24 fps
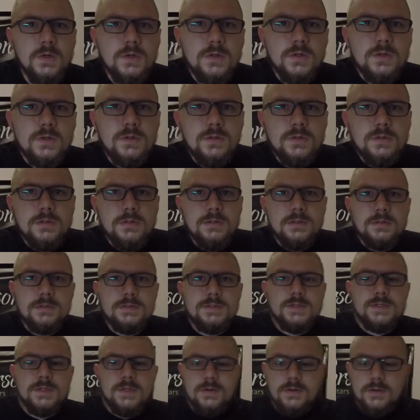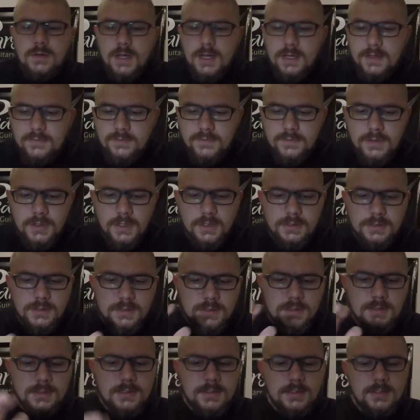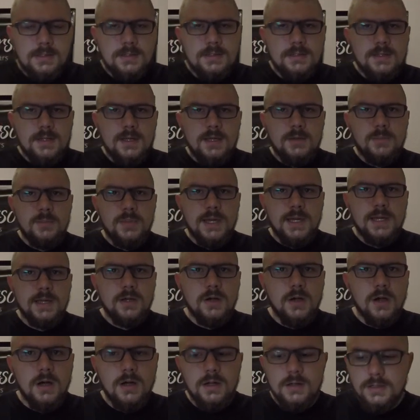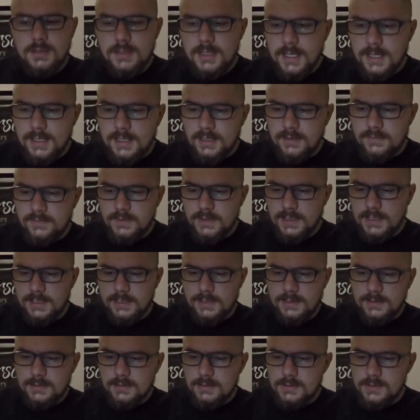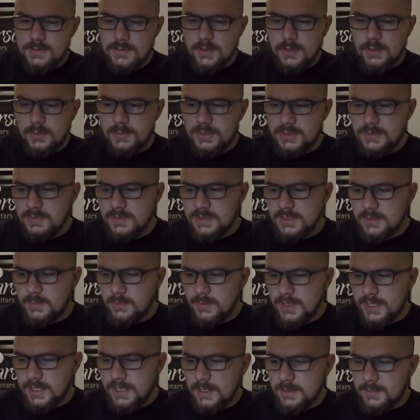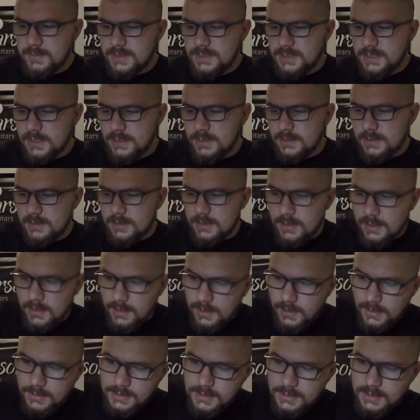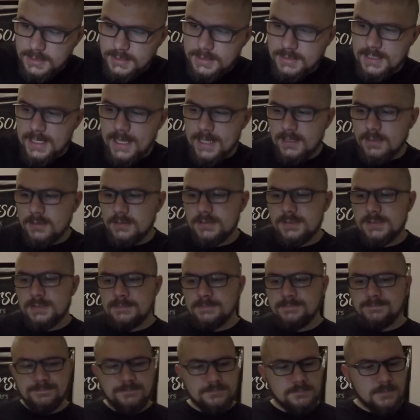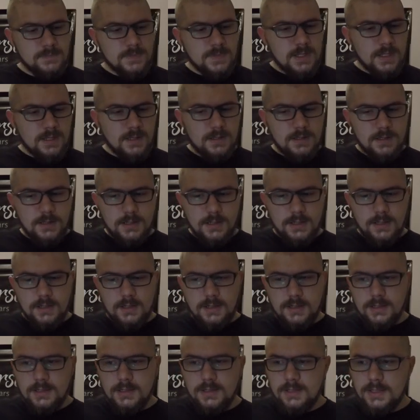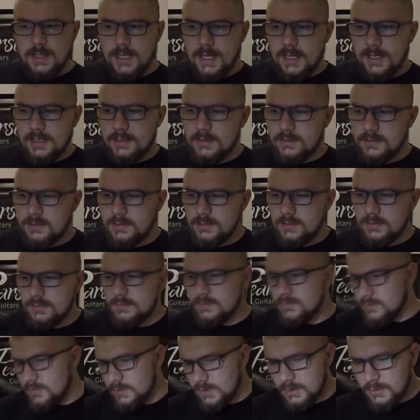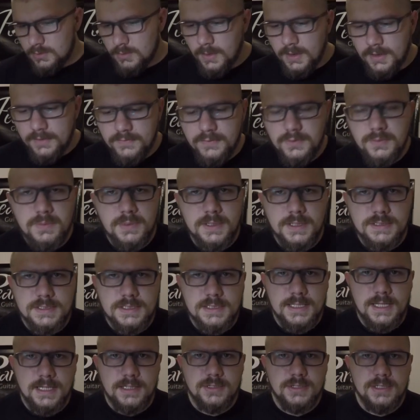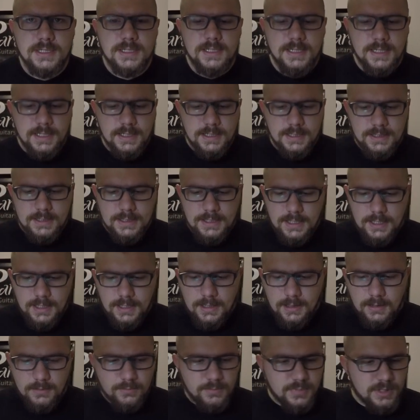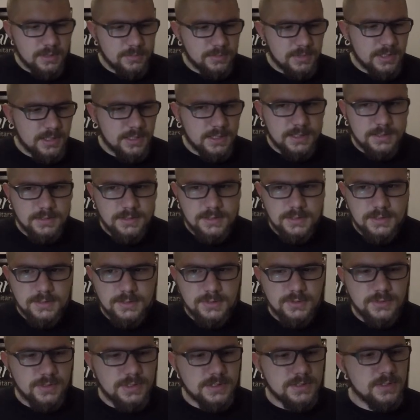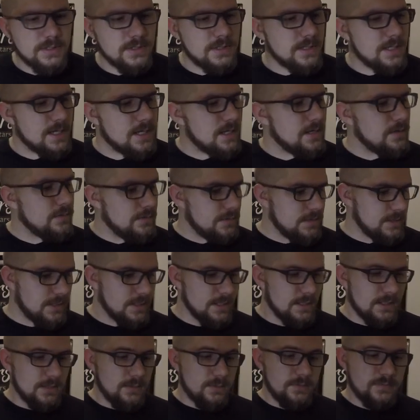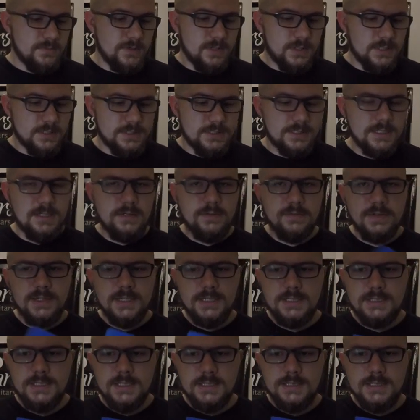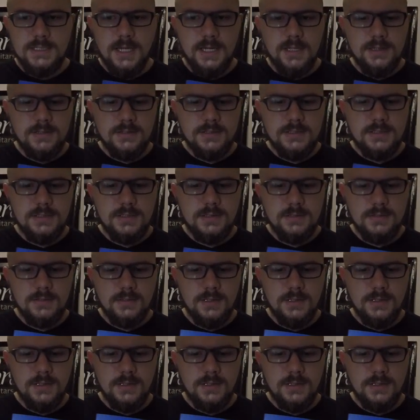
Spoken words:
Cool, so I've got the neck back on, and I've cleaned, between the pickups and under the saddles, and well, quite a few places actually. But I'm going to get these strings on now. We've got a set of Elixir 10s.